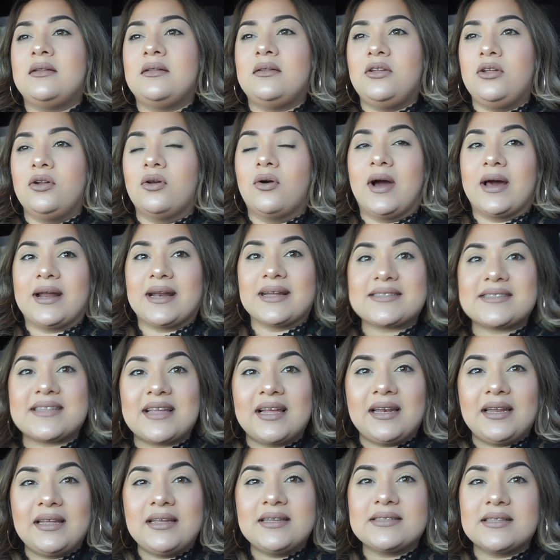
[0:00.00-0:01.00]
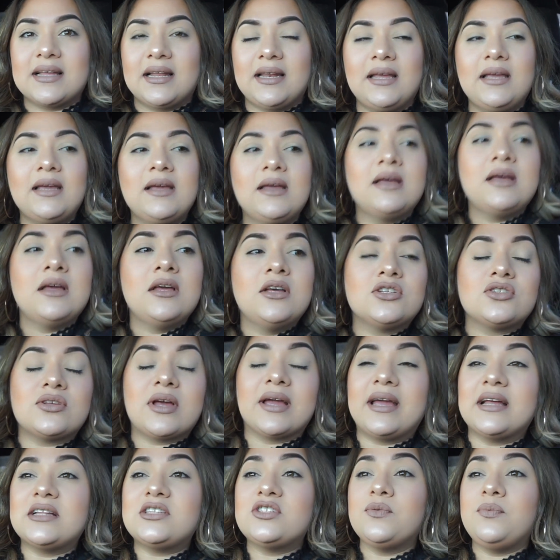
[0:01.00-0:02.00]
you know, Araceli, Araceli. So
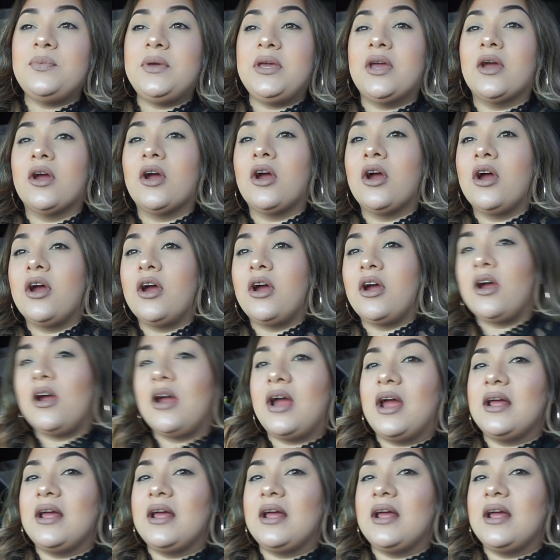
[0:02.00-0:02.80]
I get to meet her,